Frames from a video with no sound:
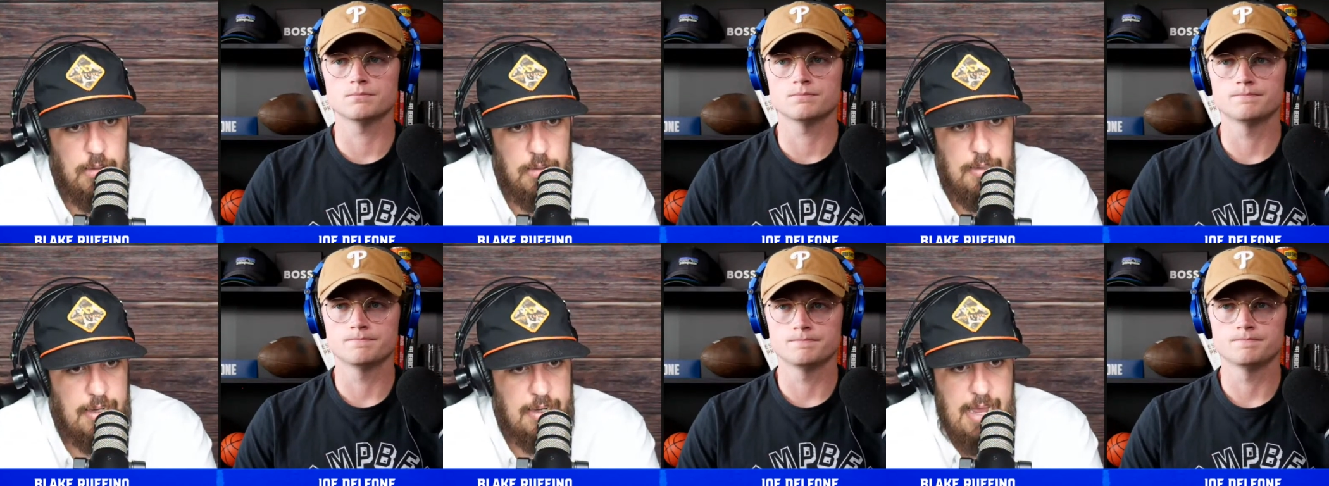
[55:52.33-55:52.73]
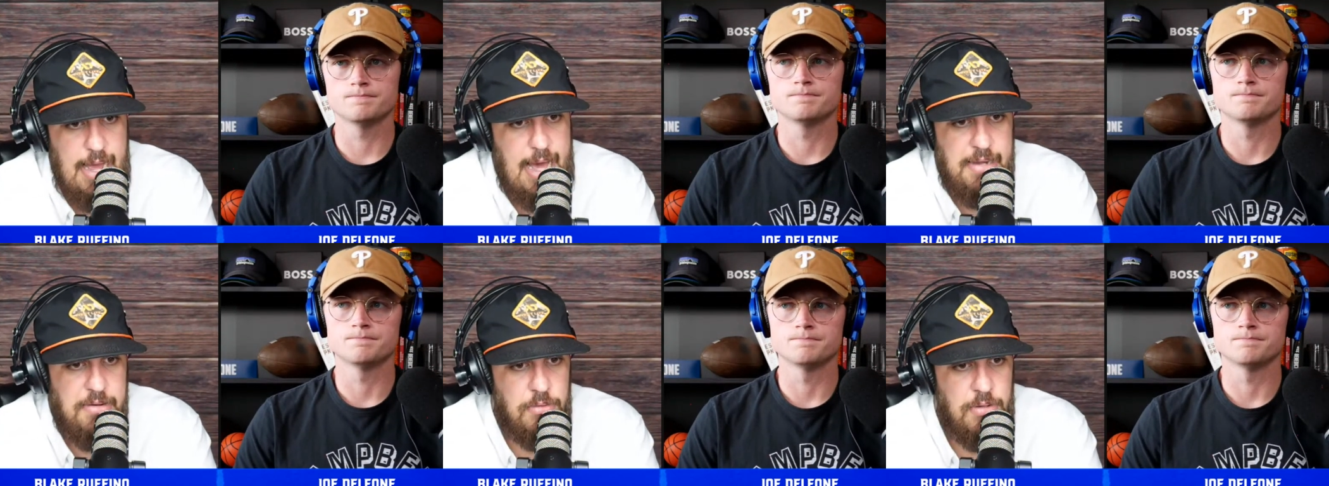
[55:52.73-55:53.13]
Speaker 1: Like
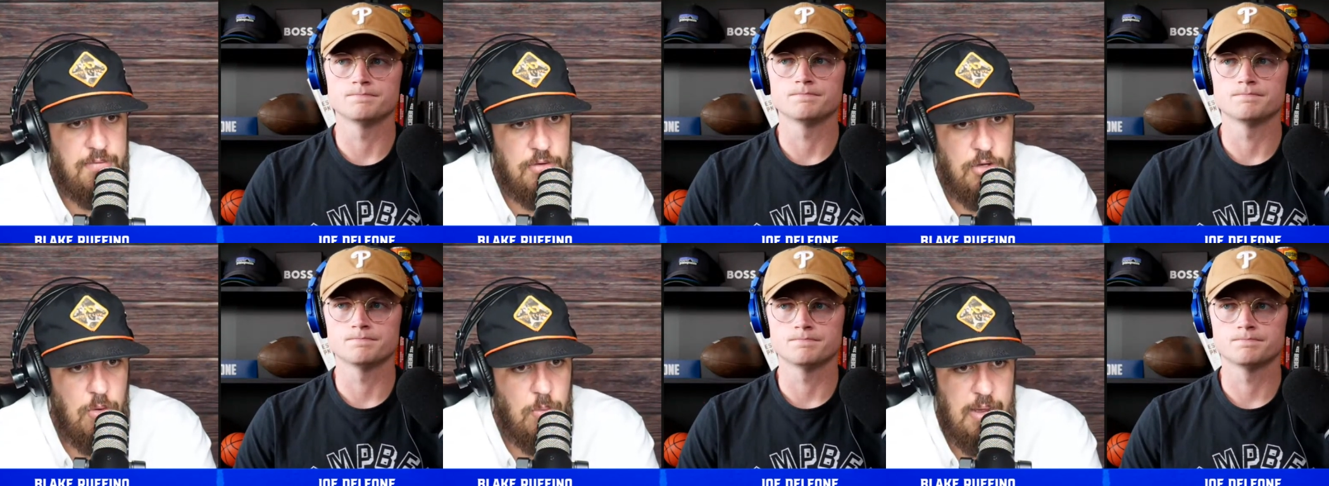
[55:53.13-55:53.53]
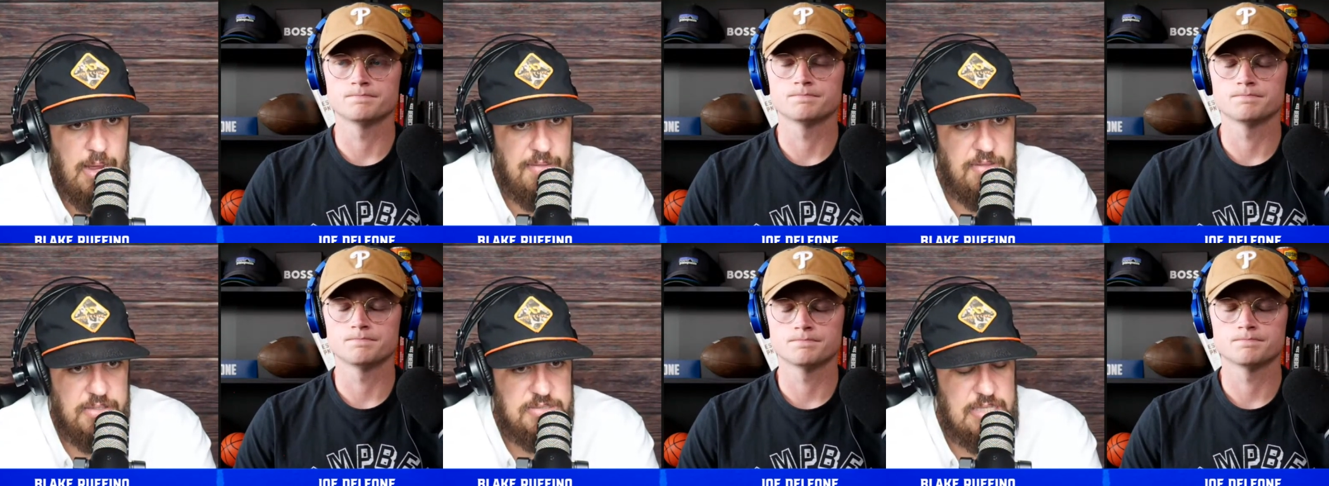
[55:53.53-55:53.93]
I, I don't even know why
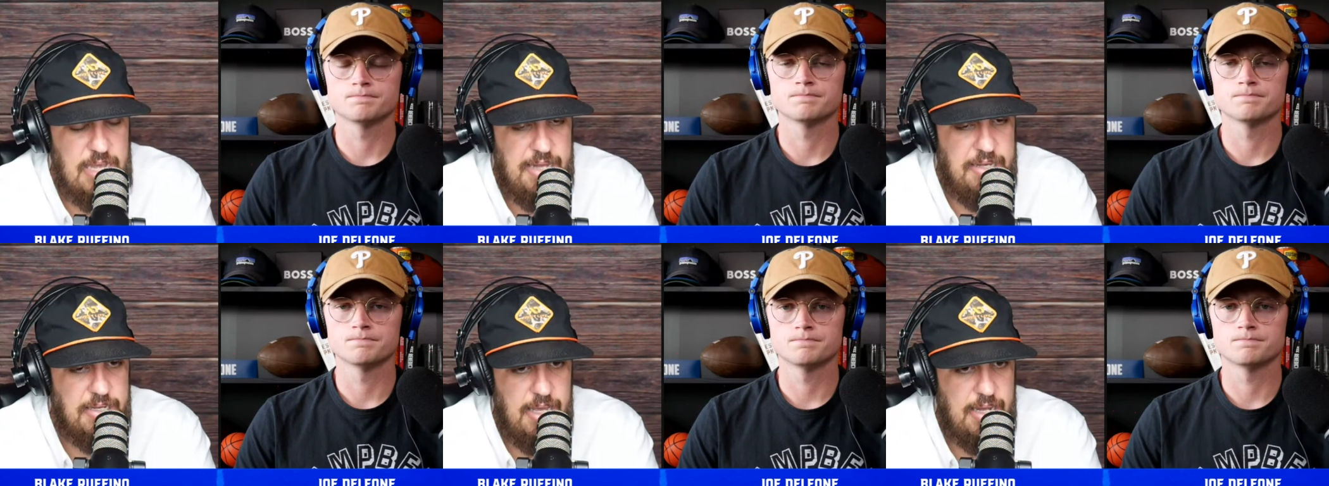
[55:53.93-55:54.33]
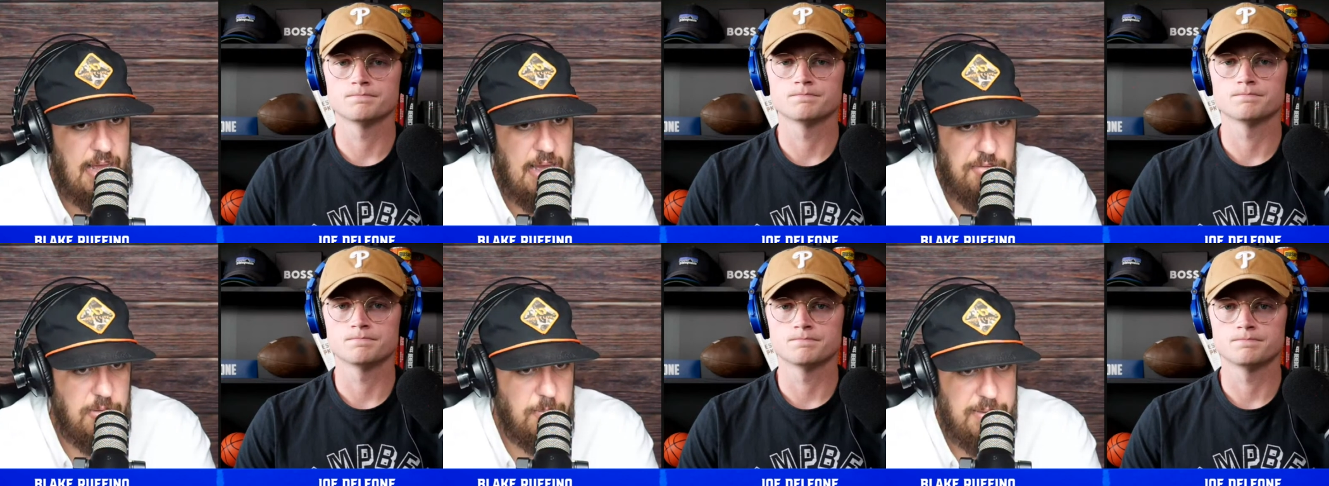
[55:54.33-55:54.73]
this had to get
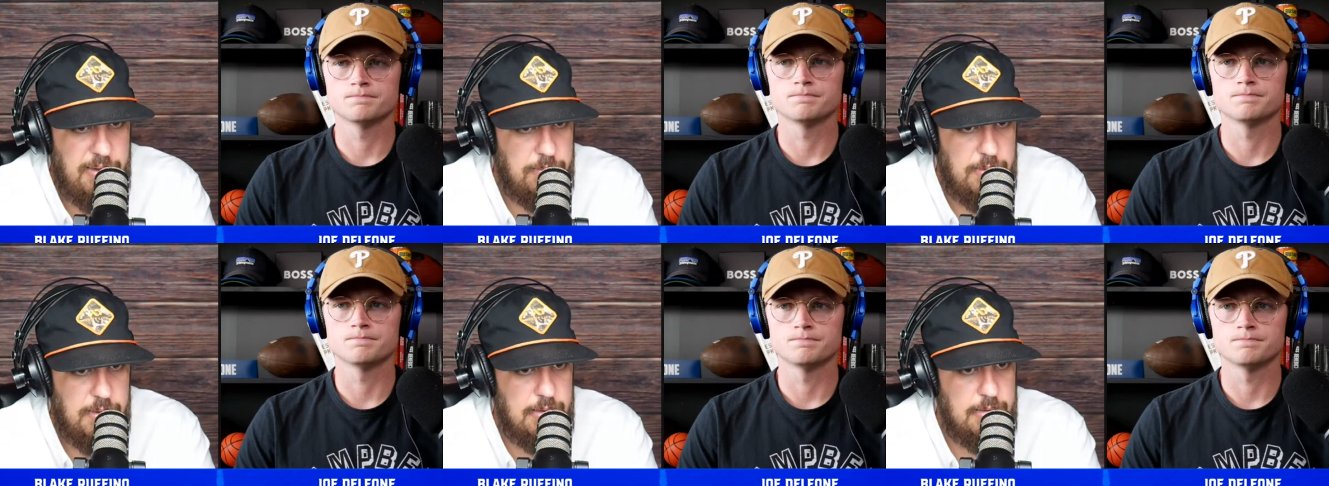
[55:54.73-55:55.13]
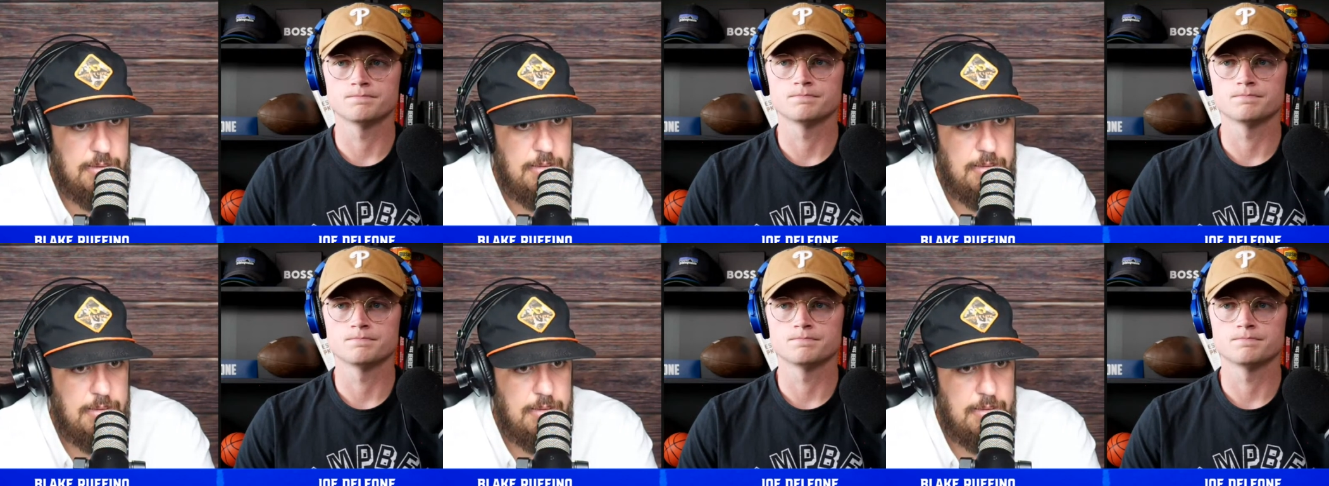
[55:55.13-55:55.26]
out in the public.